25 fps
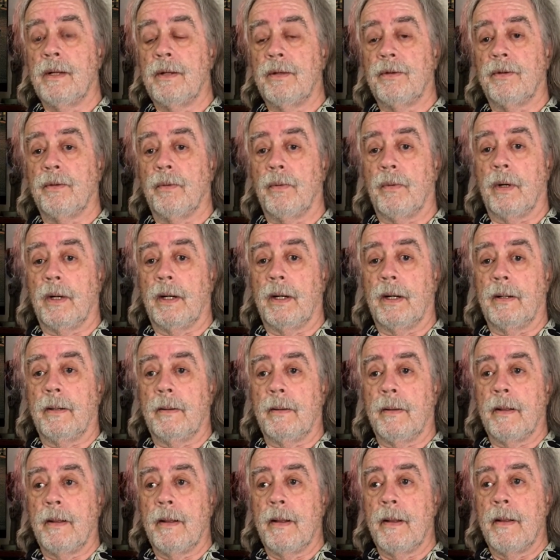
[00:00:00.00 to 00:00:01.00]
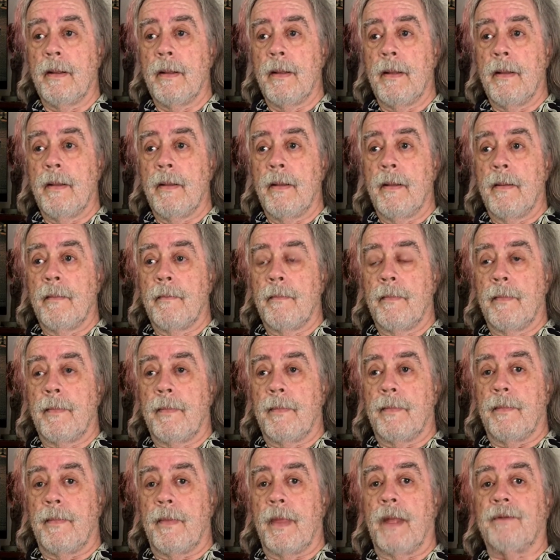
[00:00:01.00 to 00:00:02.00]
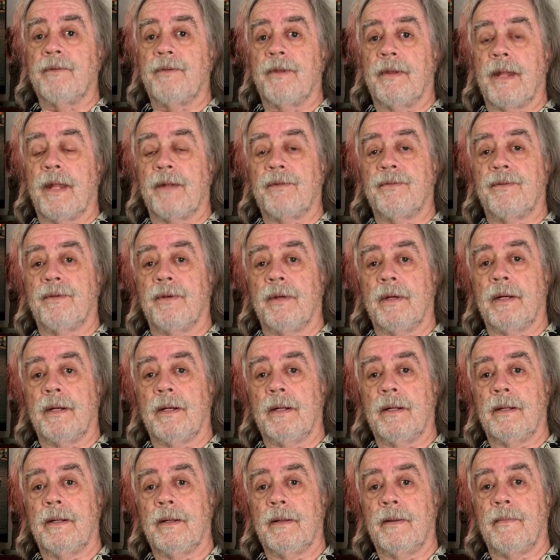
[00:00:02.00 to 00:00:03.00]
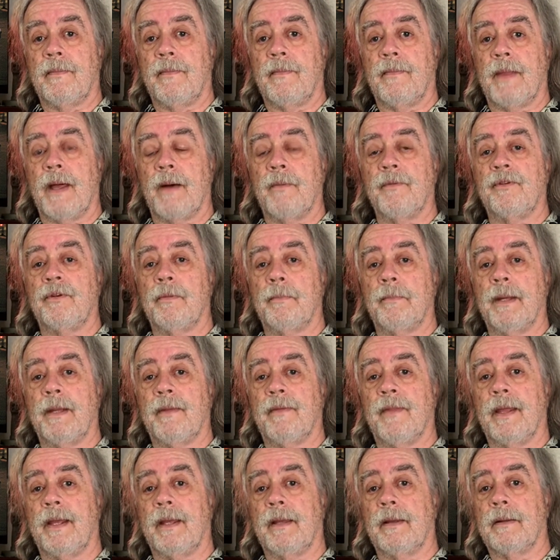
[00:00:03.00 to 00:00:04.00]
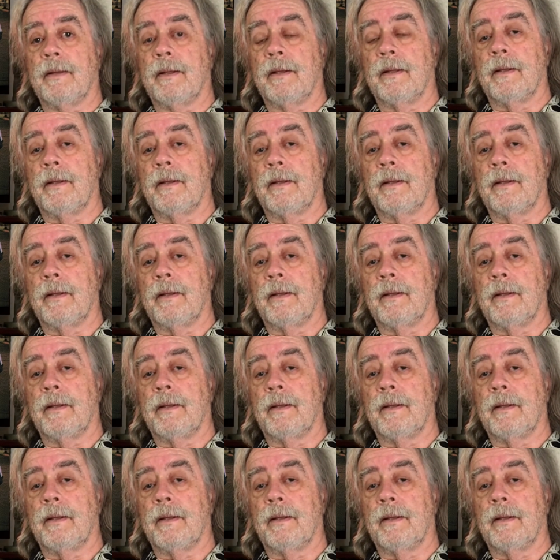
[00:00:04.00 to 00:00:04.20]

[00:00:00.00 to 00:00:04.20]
So that was a big thing.